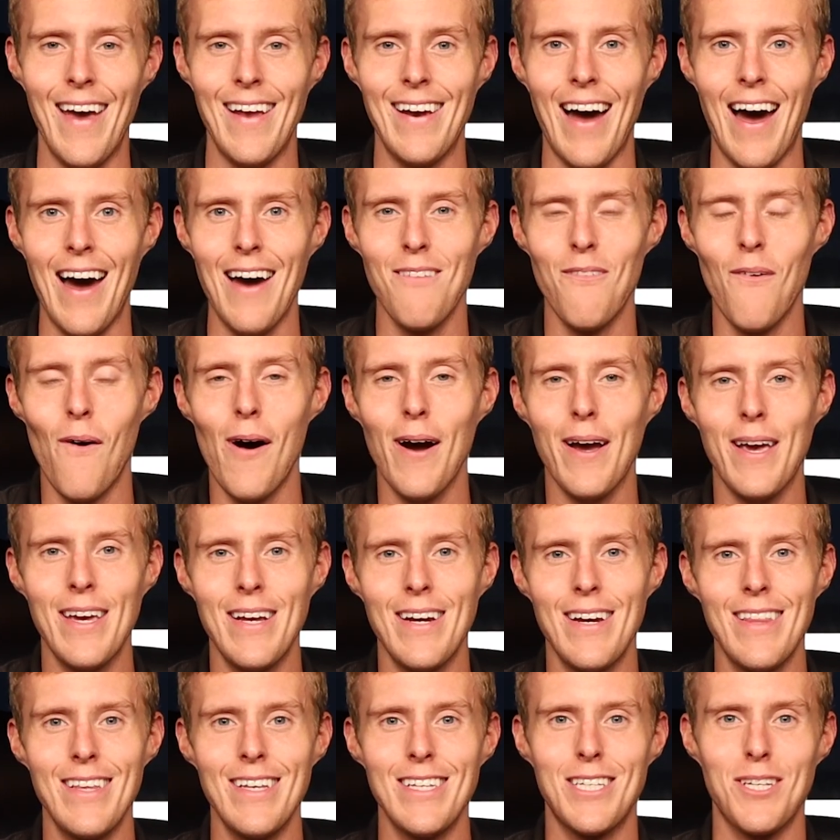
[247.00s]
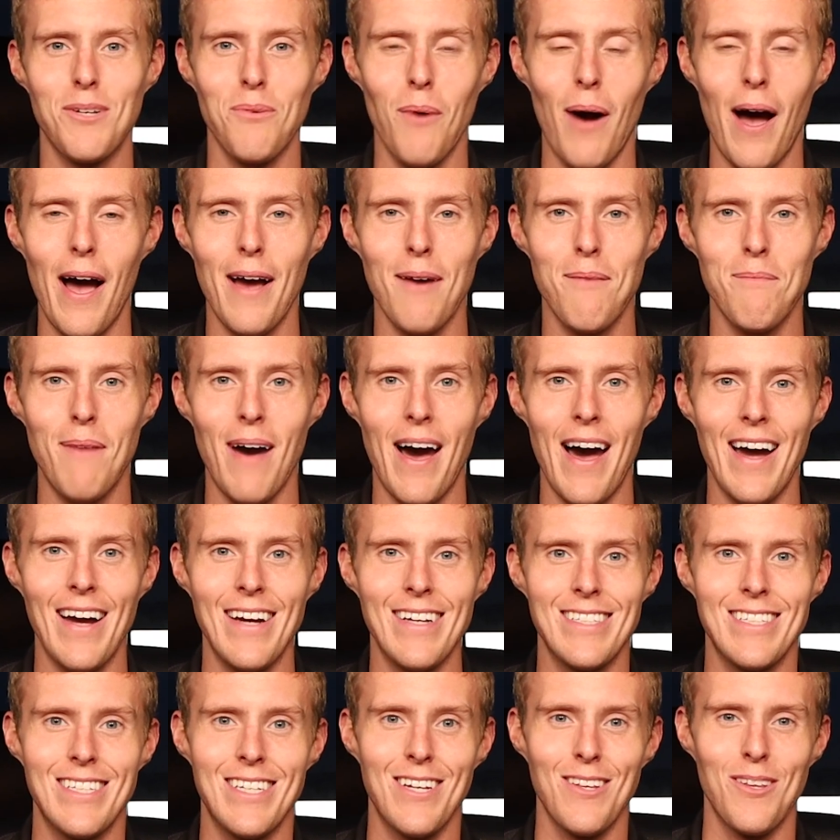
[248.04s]
And I walk into these swag
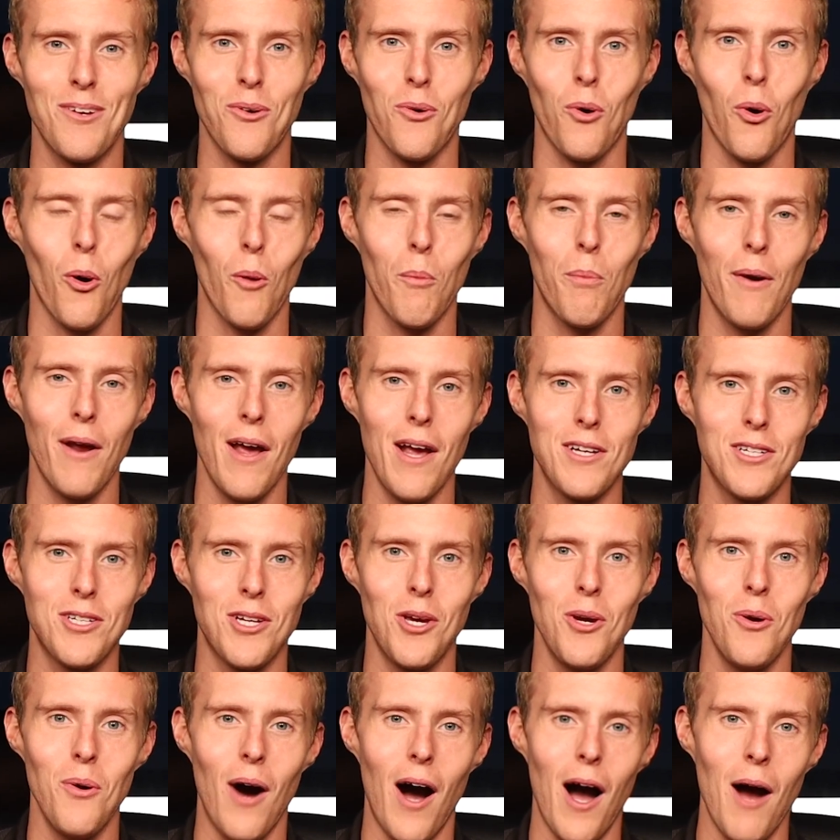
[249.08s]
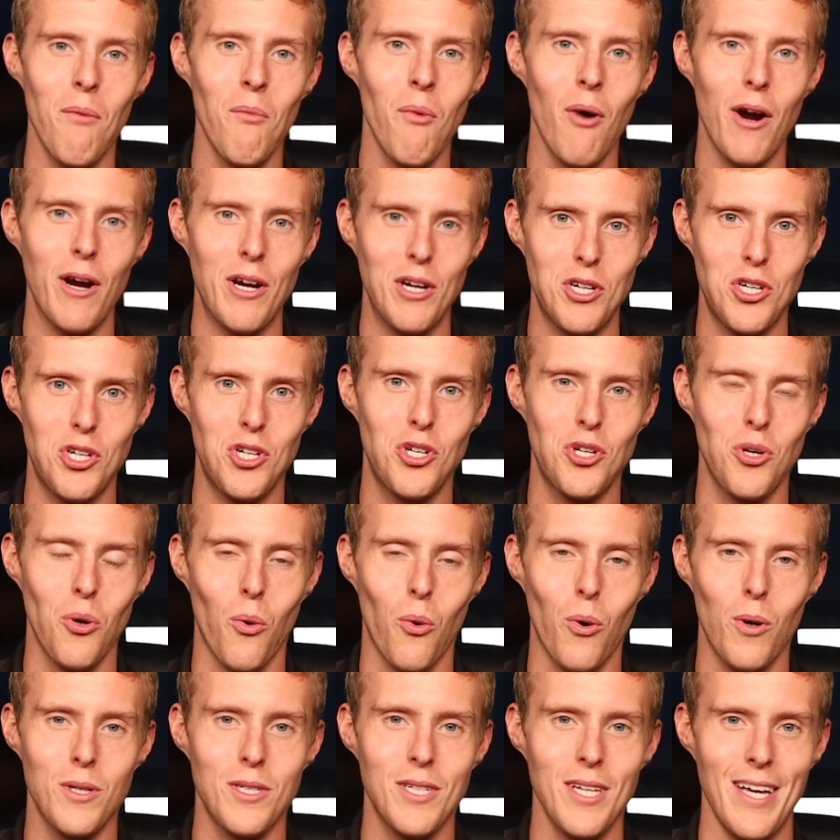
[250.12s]
bags to their corporate HQ. I'm wearing
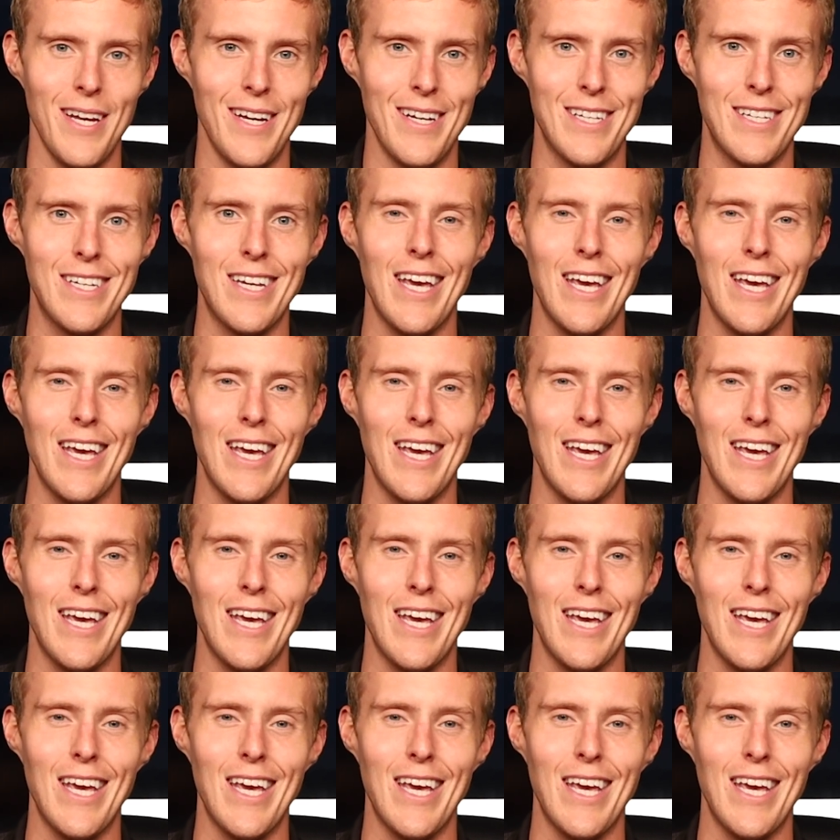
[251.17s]
shorts and